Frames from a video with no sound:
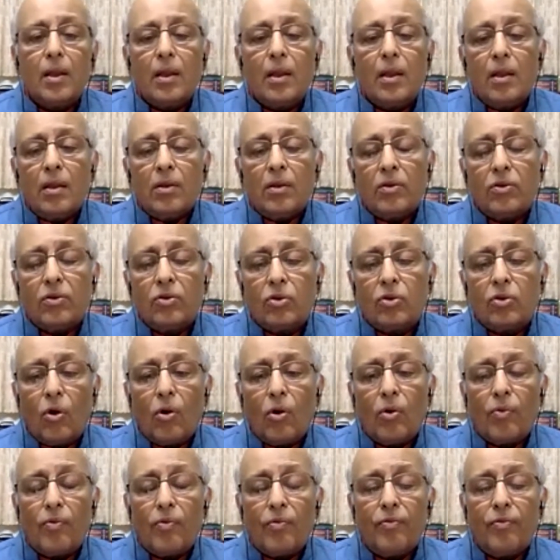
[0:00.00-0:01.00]
So
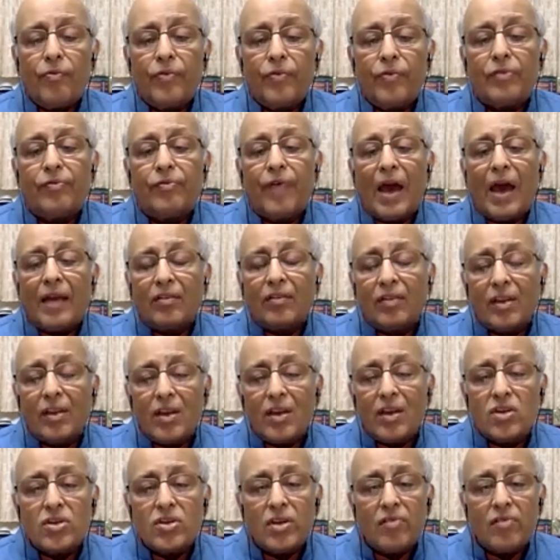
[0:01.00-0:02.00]
with
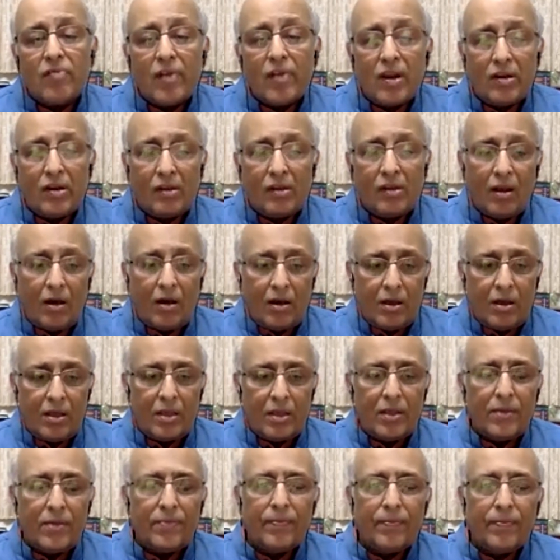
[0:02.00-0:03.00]
vaccination rates high,
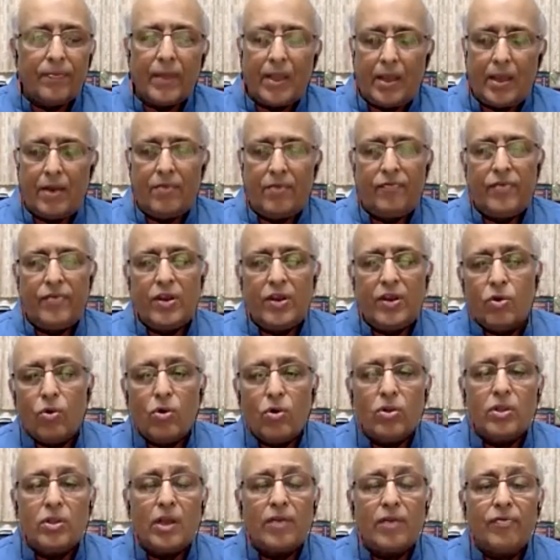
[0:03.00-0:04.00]
and we know
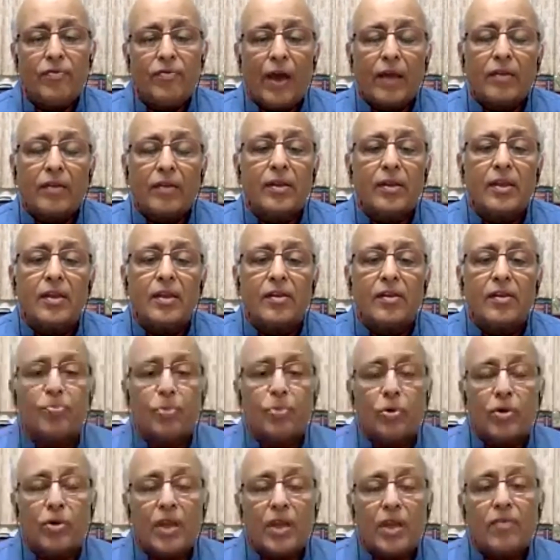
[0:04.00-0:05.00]
that vaccines
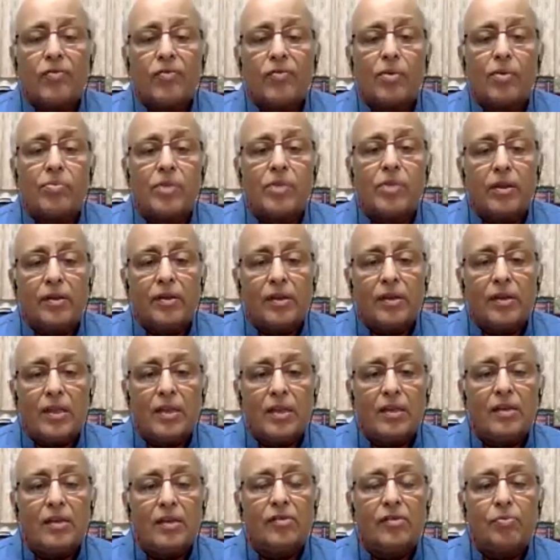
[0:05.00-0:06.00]
protect from
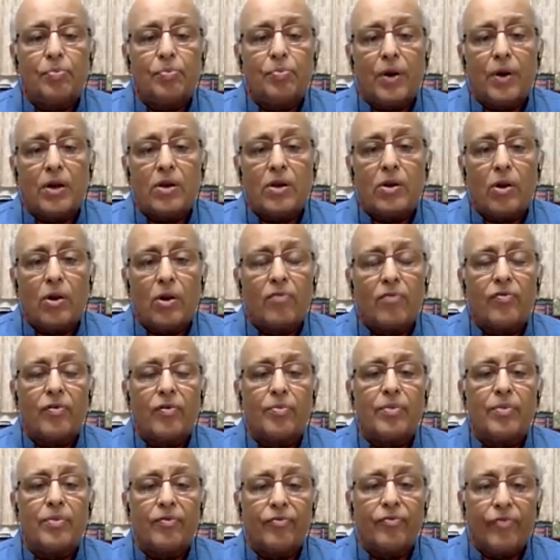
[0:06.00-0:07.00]
disease, but not from
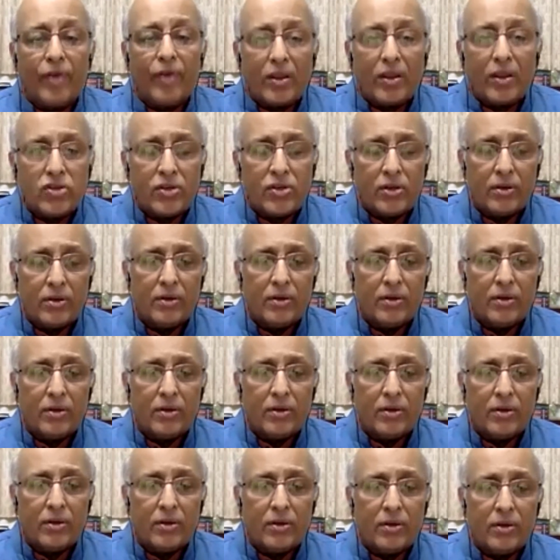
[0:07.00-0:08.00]
infection,
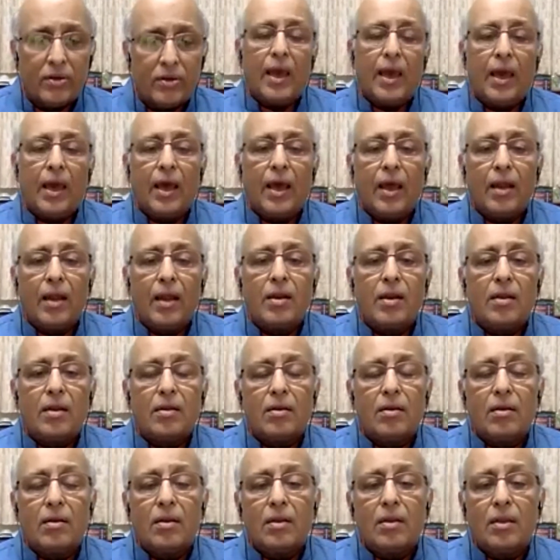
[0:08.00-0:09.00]

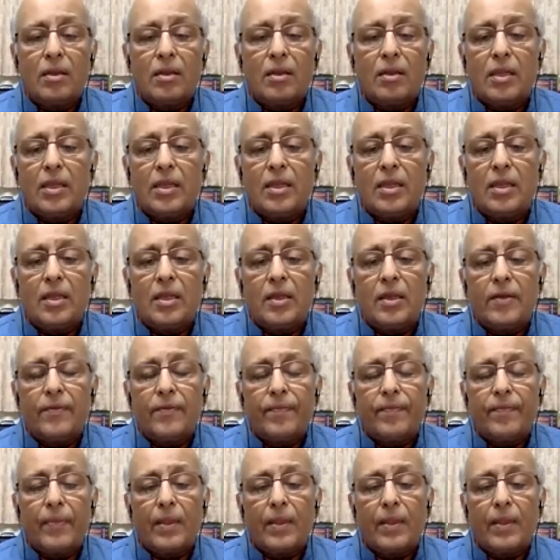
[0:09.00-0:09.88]
and the